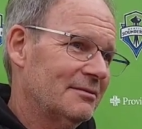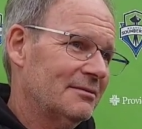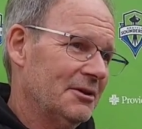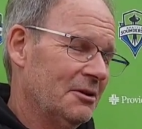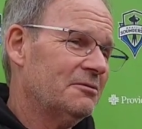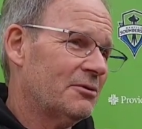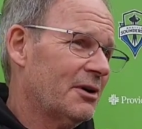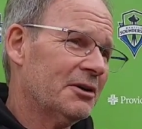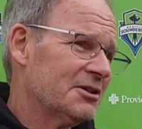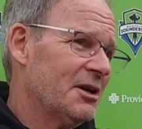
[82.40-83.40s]
You know,
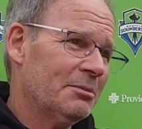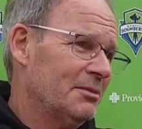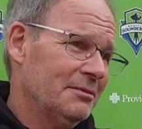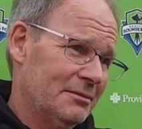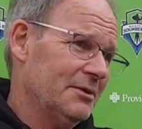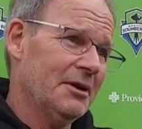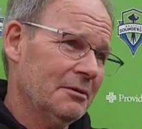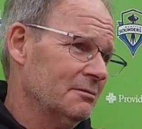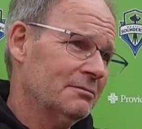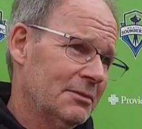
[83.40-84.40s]
Ferreira's Cup, you know.
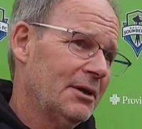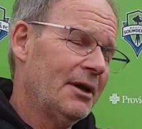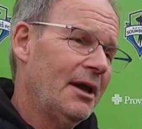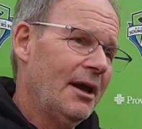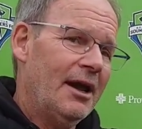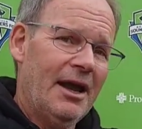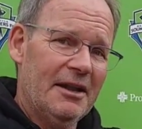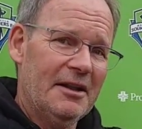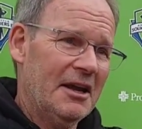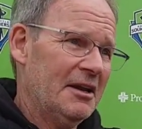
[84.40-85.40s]

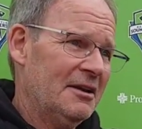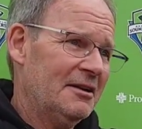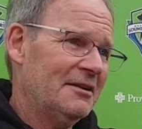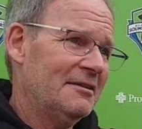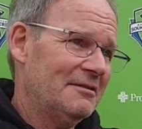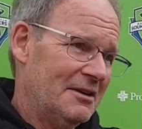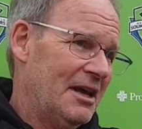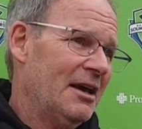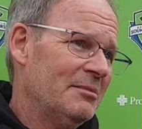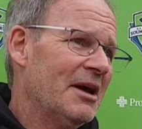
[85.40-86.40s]
And then the
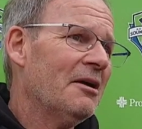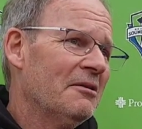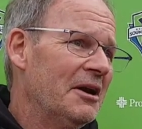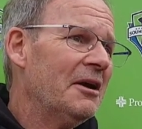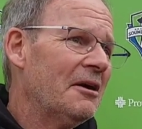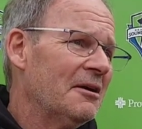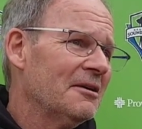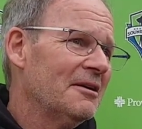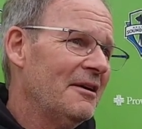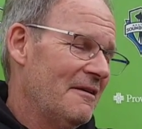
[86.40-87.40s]
game down there,
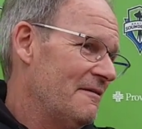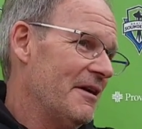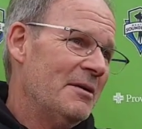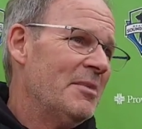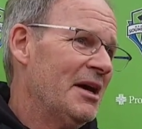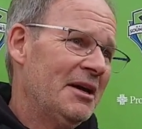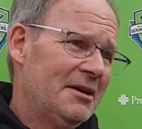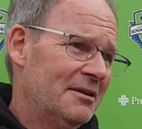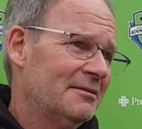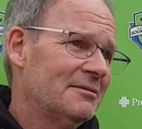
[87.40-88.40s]
they made
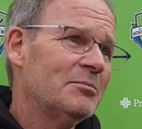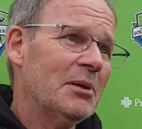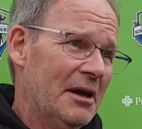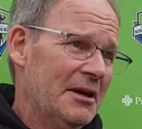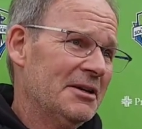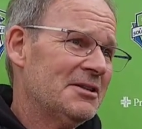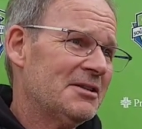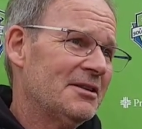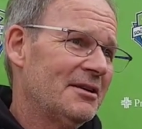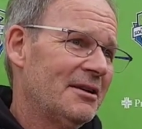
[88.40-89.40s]

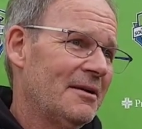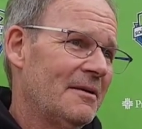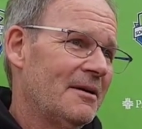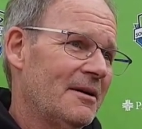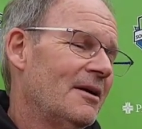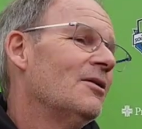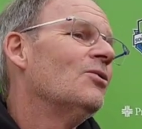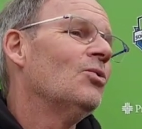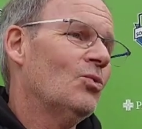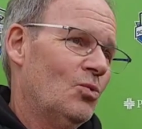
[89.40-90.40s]
plays.
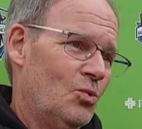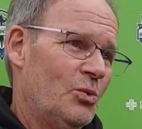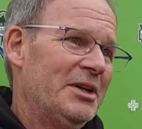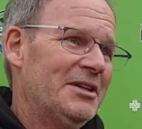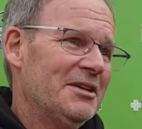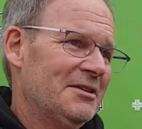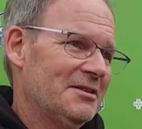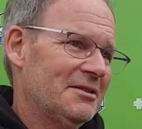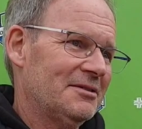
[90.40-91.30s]
We didn't.